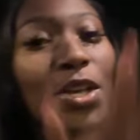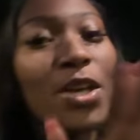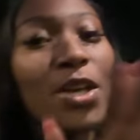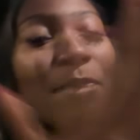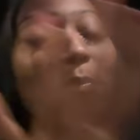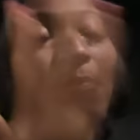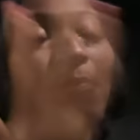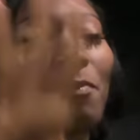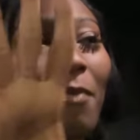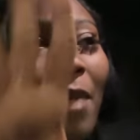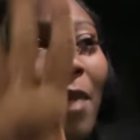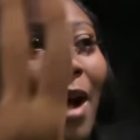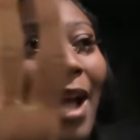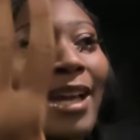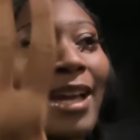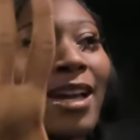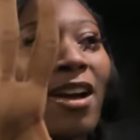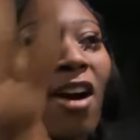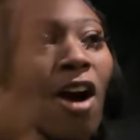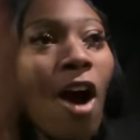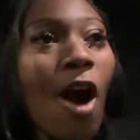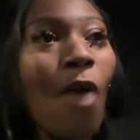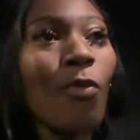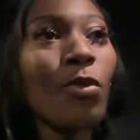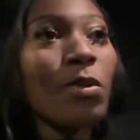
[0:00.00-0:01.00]
my
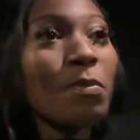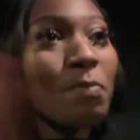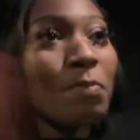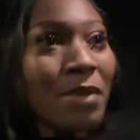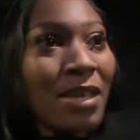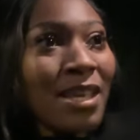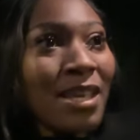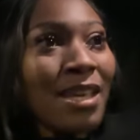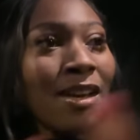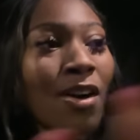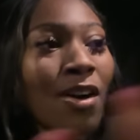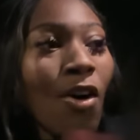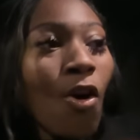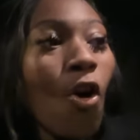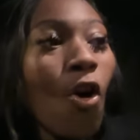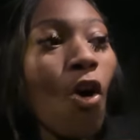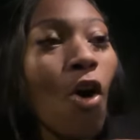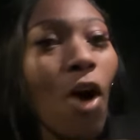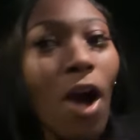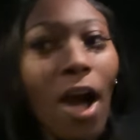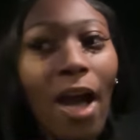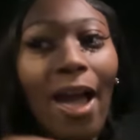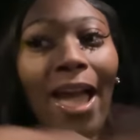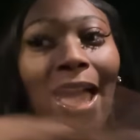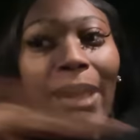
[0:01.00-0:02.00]
car would be
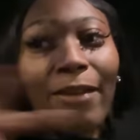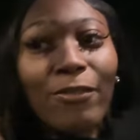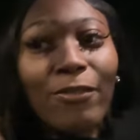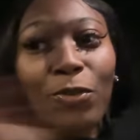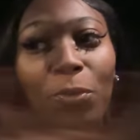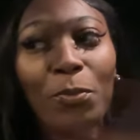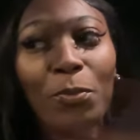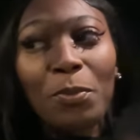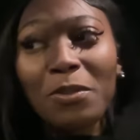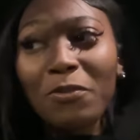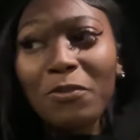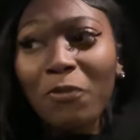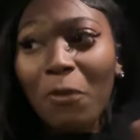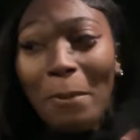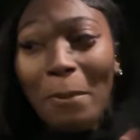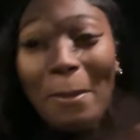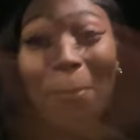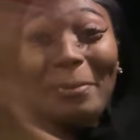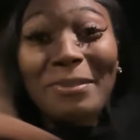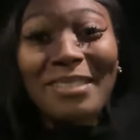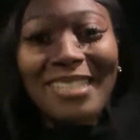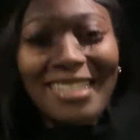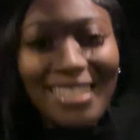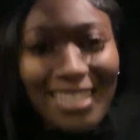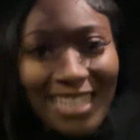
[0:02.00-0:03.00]
able for
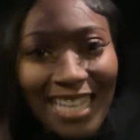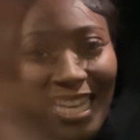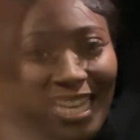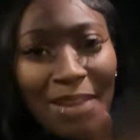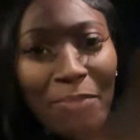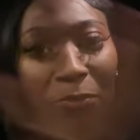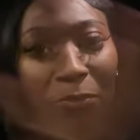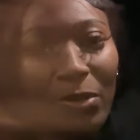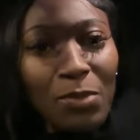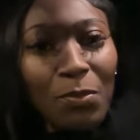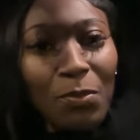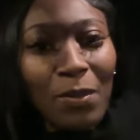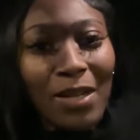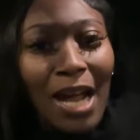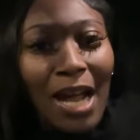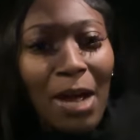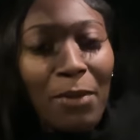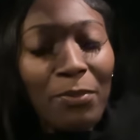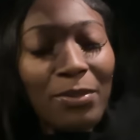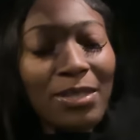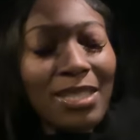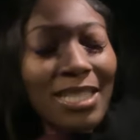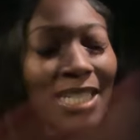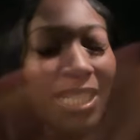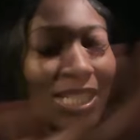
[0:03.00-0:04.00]
people to see was when I
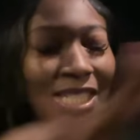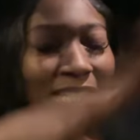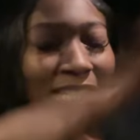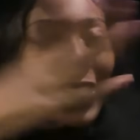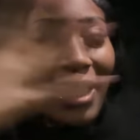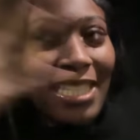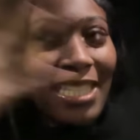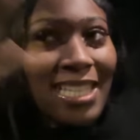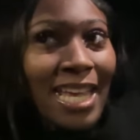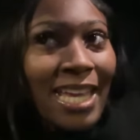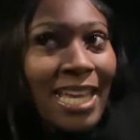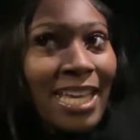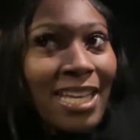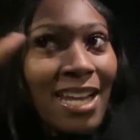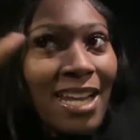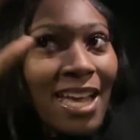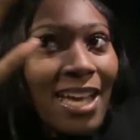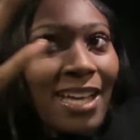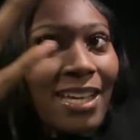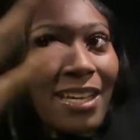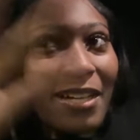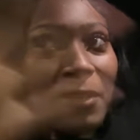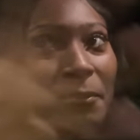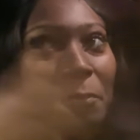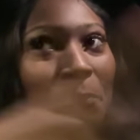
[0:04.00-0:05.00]
was literally taking
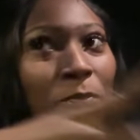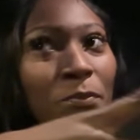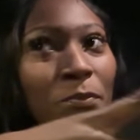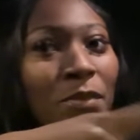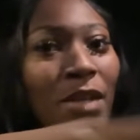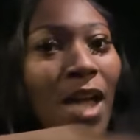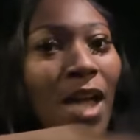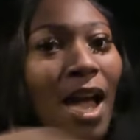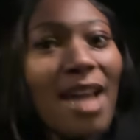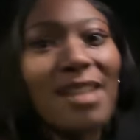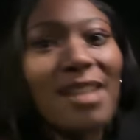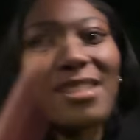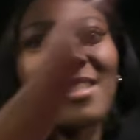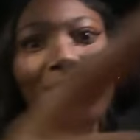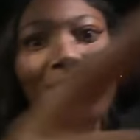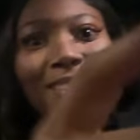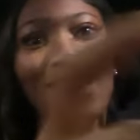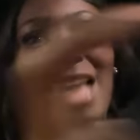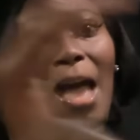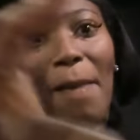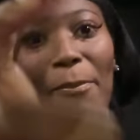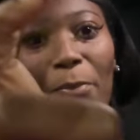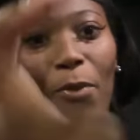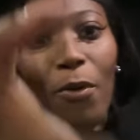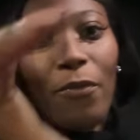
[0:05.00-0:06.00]
like a
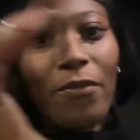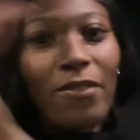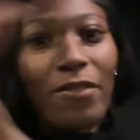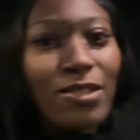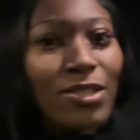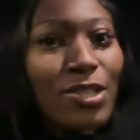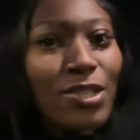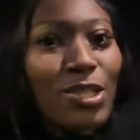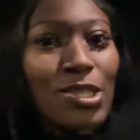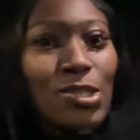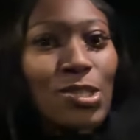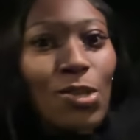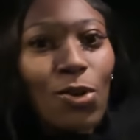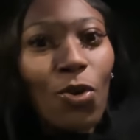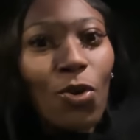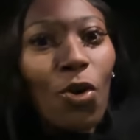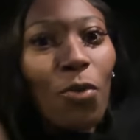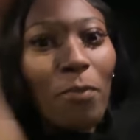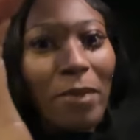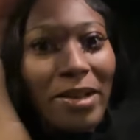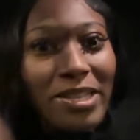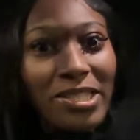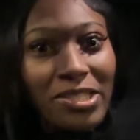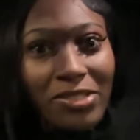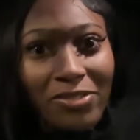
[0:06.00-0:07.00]
snap of the song on
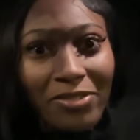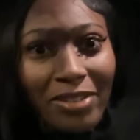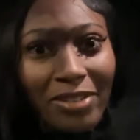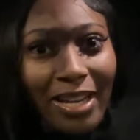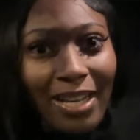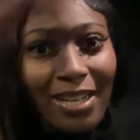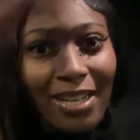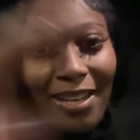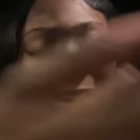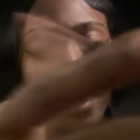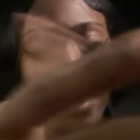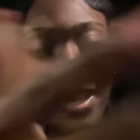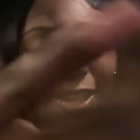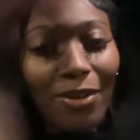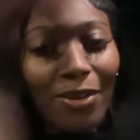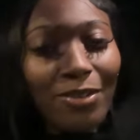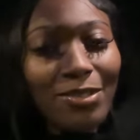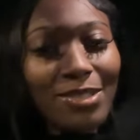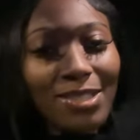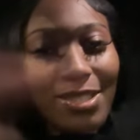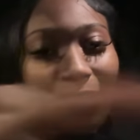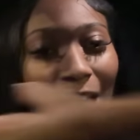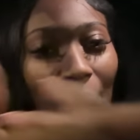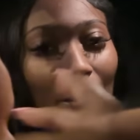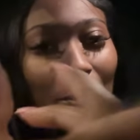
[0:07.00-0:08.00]
my screen. Like, I'll
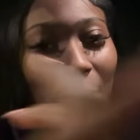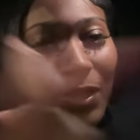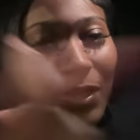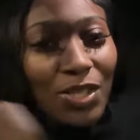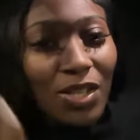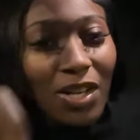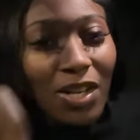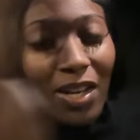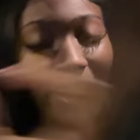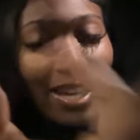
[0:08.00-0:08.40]
insert a picture on